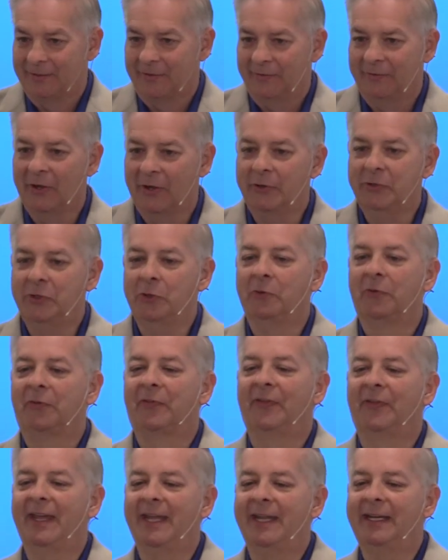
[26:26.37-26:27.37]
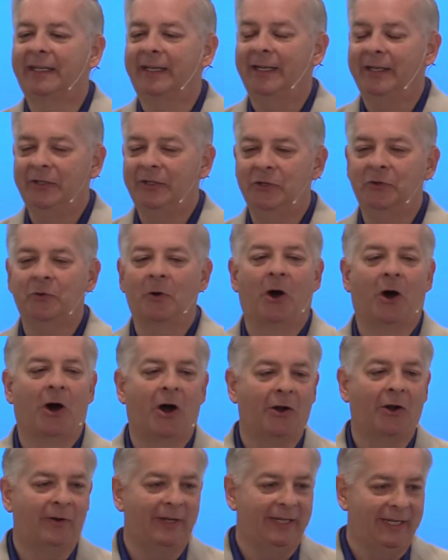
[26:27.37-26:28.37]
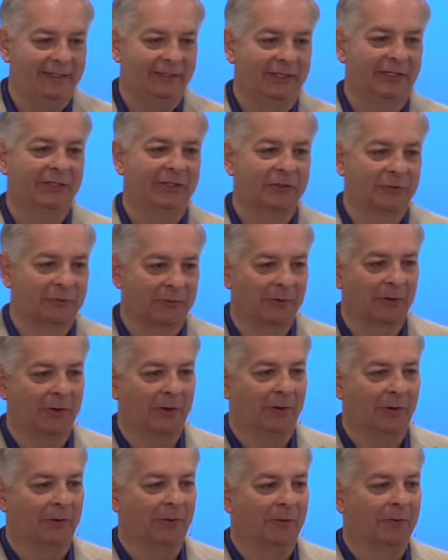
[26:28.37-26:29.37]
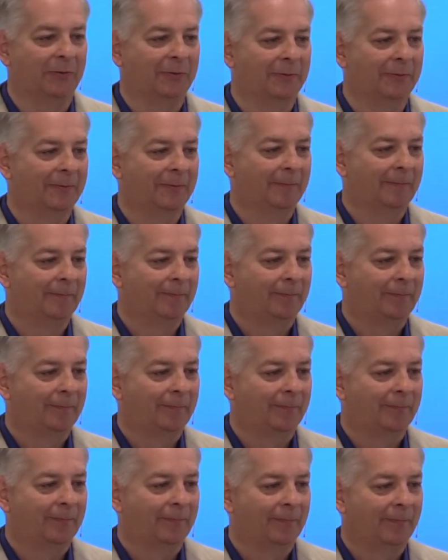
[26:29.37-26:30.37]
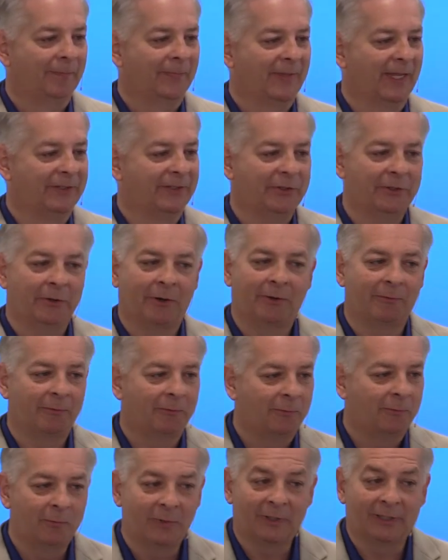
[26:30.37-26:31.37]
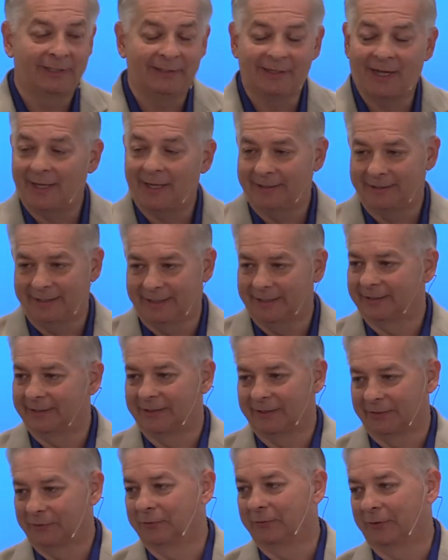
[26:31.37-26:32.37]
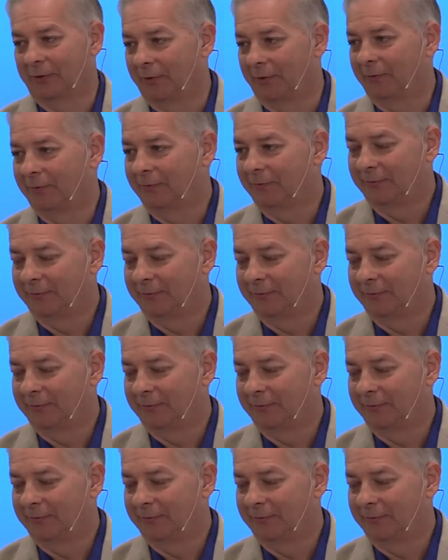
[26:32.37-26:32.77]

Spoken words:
though you think you are in control, that you are really not in control.